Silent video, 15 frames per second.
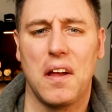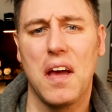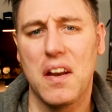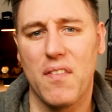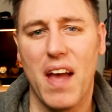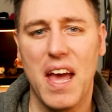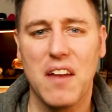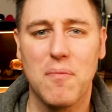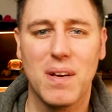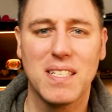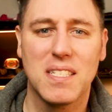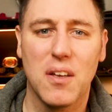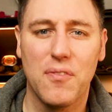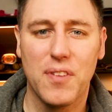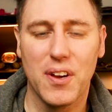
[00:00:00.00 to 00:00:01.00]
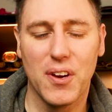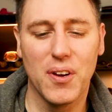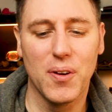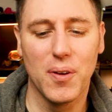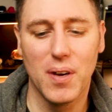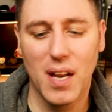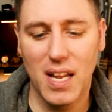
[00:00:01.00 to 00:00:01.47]
kind of ahead of myself
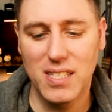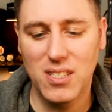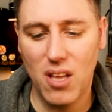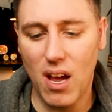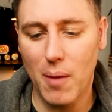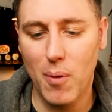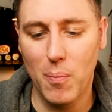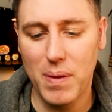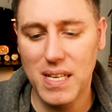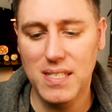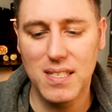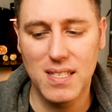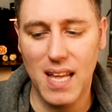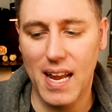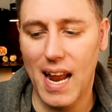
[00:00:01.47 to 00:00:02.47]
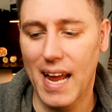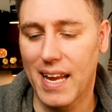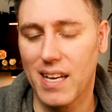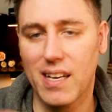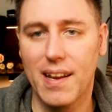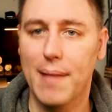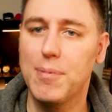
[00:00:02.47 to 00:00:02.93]
here. Let's talk about pieces that I
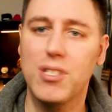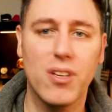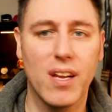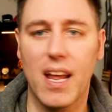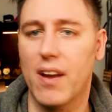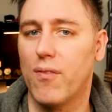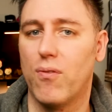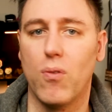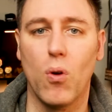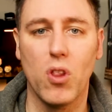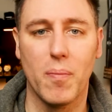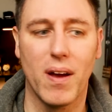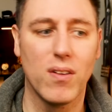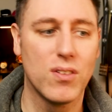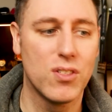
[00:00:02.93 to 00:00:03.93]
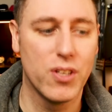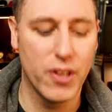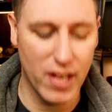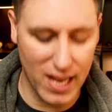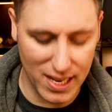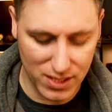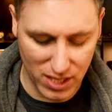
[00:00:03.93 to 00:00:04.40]
can, I'm just gonna kind of roll them out to you
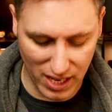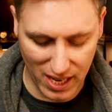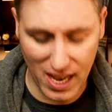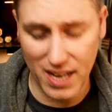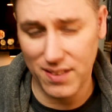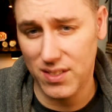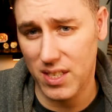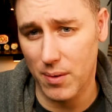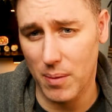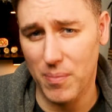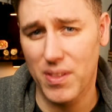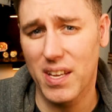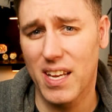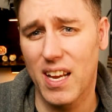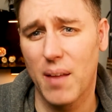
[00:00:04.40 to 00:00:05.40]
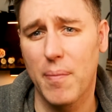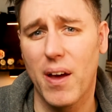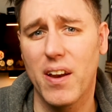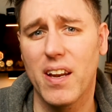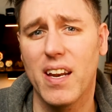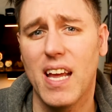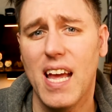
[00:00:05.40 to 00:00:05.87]
guys so you can kind of see where I'm thinking
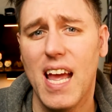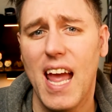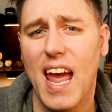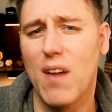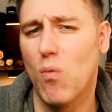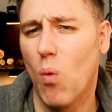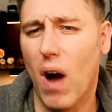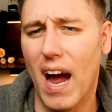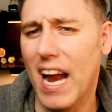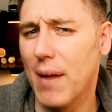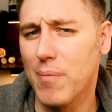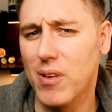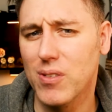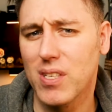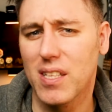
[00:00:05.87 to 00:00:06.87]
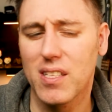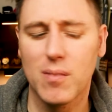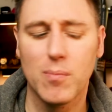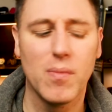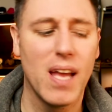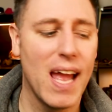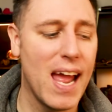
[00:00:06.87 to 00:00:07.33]
about it and why I'm using
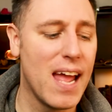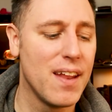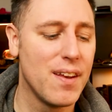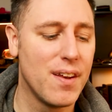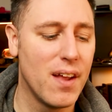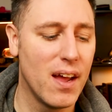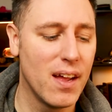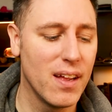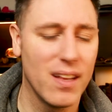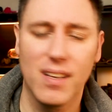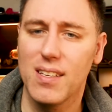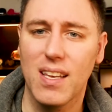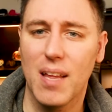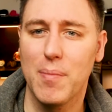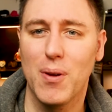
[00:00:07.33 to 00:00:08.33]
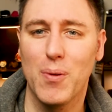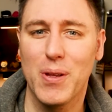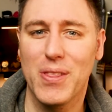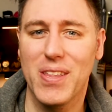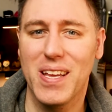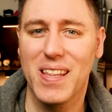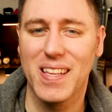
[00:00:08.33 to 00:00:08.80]
them and uh, let me know what you
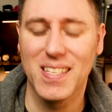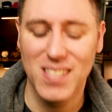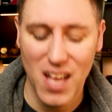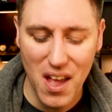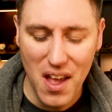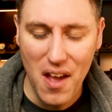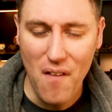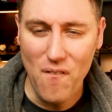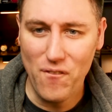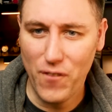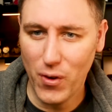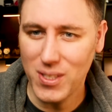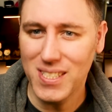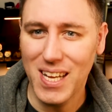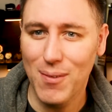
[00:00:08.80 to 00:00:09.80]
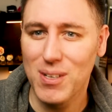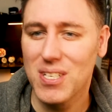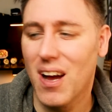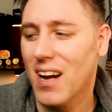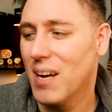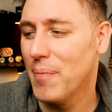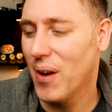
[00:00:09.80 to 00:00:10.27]
think of these. First thing I wanna
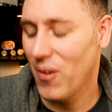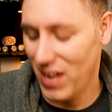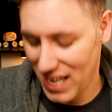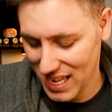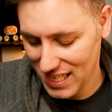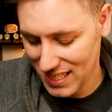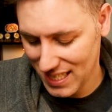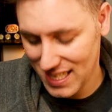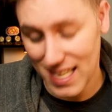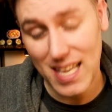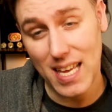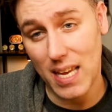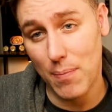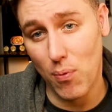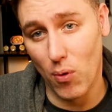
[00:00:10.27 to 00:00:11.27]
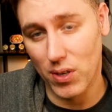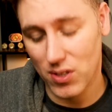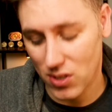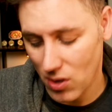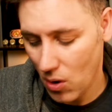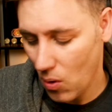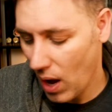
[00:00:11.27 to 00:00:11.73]
talk about is the keyboard. So